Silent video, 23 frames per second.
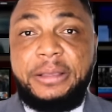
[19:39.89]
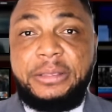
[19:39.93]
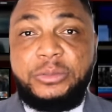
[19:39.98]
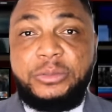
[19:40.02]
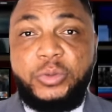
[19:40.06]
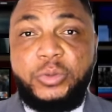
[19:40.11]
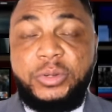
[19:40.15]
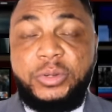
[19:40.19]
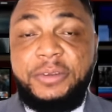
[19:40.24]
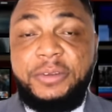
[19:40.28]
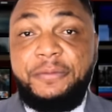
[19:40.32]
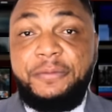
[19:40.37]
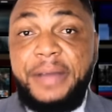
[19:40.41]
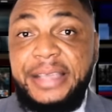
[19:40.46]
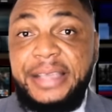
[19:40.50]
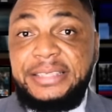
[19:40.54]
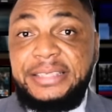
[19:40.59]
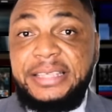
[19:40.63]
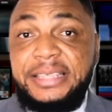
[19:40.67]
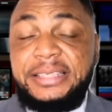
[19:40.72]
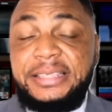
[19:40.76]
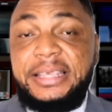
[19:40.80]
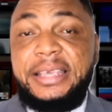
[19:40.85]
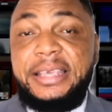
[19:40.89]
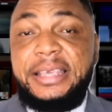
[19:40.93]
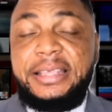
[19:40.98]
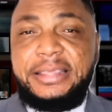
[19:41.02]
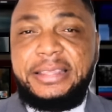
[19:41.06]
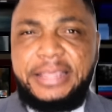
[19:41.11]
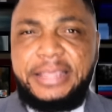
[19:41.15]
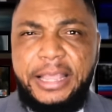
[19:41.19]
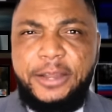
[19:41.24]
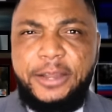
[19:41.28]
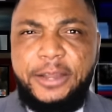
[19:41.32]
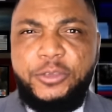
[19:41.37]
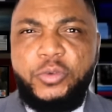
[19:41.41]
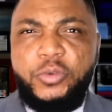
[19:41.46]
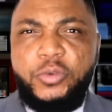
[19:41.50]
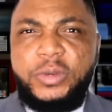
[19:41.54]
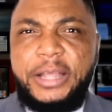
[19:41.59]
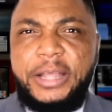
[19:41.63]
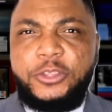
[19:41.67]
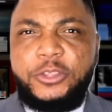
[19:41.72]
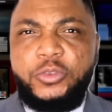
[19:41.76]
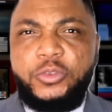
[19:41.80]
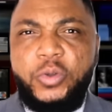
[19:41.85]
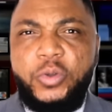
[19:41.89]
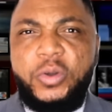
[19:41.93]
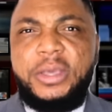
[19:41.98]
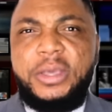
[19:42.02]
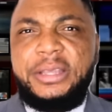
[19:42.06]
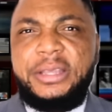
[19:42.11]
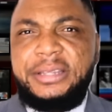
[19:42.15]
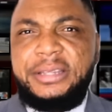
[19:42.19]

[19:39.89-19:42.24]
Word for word: your devices telling you that no,